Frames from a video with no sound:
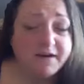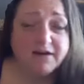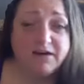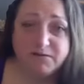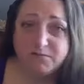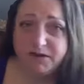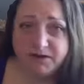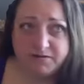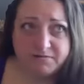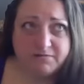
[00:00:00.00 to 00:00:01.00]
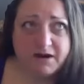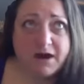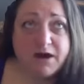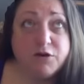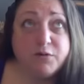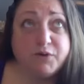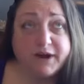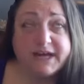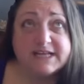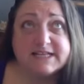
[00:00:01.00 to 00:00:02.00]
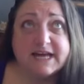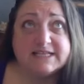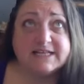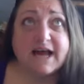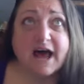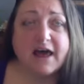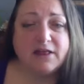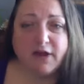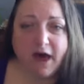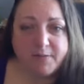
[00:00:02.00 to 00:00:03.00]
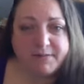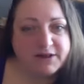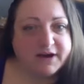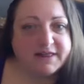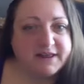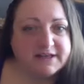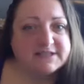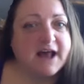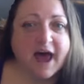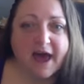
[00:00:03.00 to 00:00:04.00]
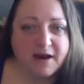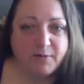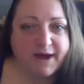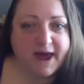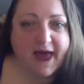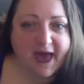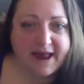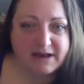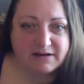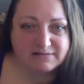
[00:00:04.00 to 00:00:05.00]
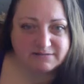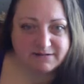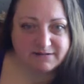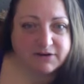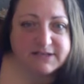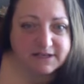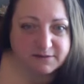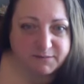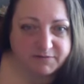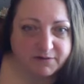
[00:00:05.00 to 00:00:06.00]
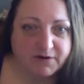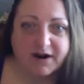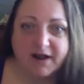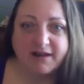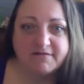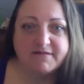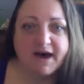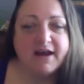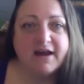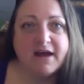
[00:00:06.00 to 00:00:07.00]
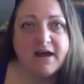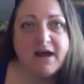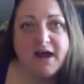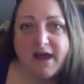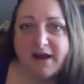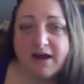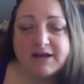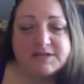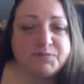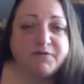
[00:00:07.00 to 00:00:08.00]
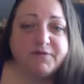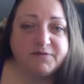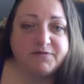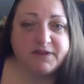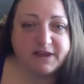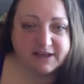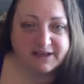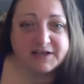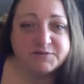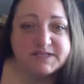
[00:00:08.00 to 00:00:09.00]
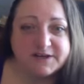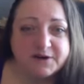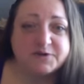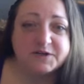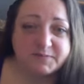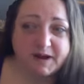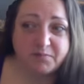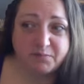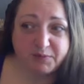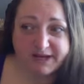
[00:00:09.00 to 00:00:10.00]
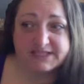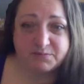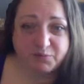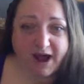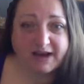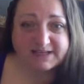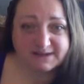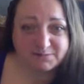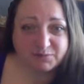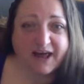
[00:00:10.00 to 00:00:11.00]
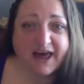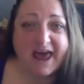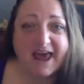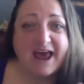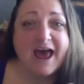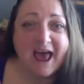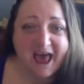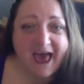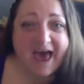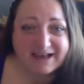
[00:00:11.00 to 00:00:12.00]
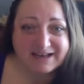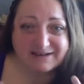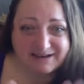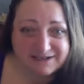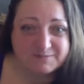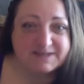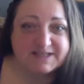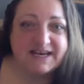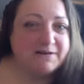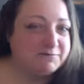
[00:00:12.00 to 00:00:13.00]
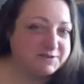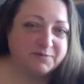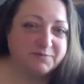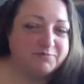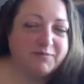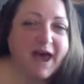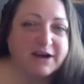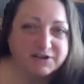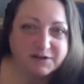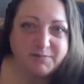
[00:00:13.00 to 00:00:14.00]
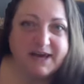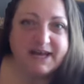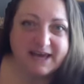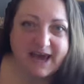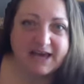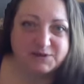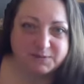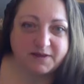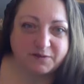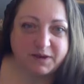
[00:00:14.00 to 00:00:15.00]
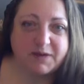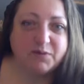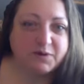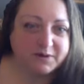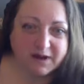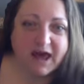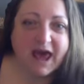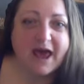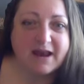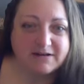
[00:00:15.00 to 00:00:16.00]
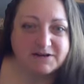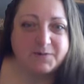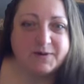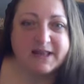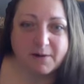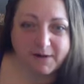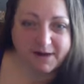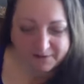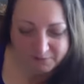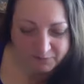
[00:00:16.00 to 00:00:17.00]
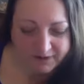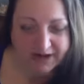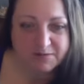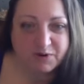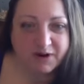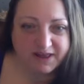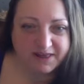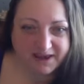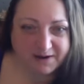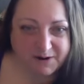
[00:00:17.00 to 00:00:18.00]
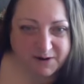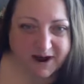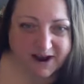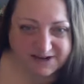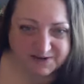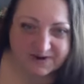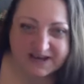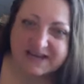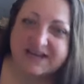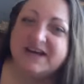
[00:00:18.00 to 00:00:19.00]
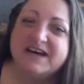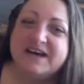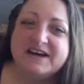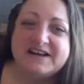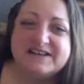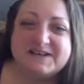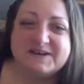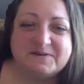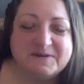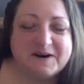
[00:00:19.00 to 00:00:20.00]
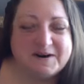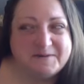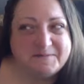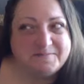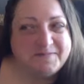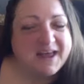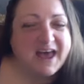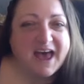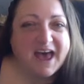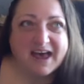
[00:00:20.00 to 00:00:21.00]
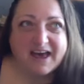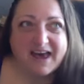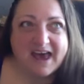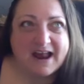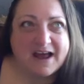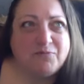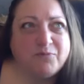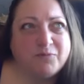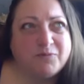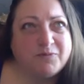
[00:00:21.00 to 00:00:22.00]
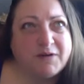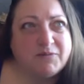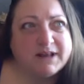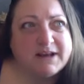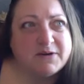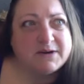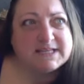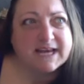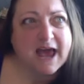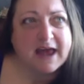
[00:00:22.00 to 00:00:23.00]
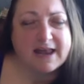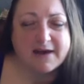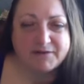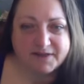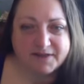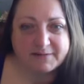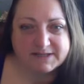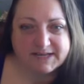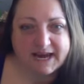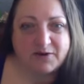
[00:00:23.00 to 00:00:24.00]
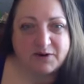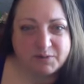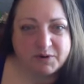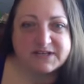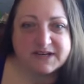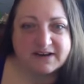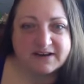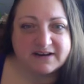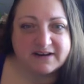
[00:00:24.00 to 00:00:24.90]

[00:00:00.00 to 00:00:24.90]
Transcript: how you you you bring insights that I, and help me look at things that I had in a way I hadn't looked at them before. And I love that. And it's perfect for the, the Intimacy Dojo is about a place to practice and play at intimacy. So actually being engaged with other people and doing that rather than reading a book and thinking we know how to do it. So, um, and I, I really noticed, like, I never thought I was an angry person,